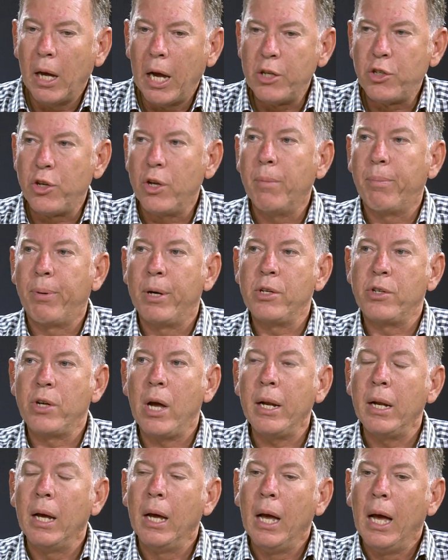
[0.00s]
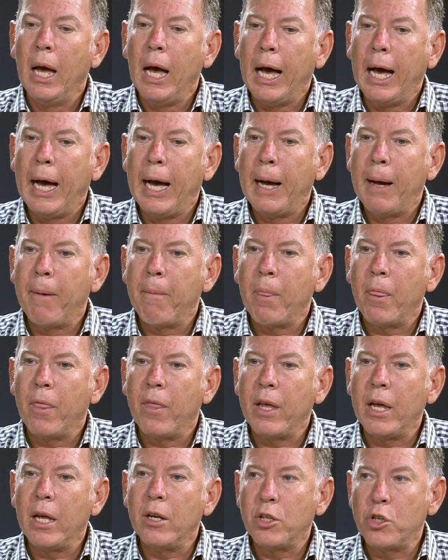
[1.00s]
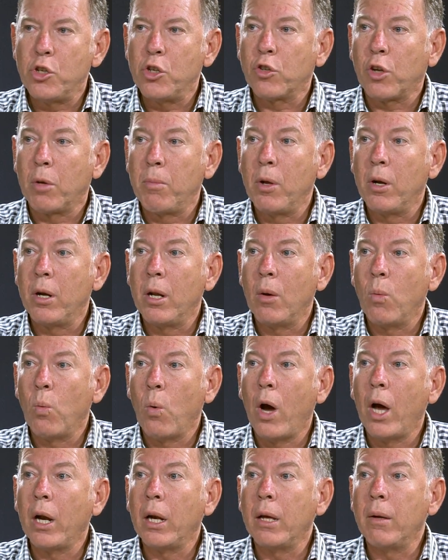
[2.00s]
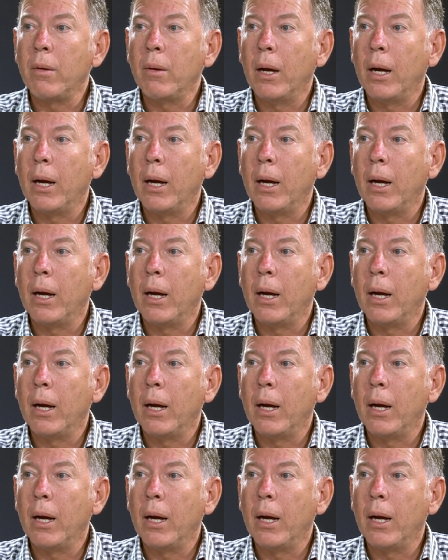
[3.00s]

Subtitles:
As you'd appreciate, the Indigenous community are widely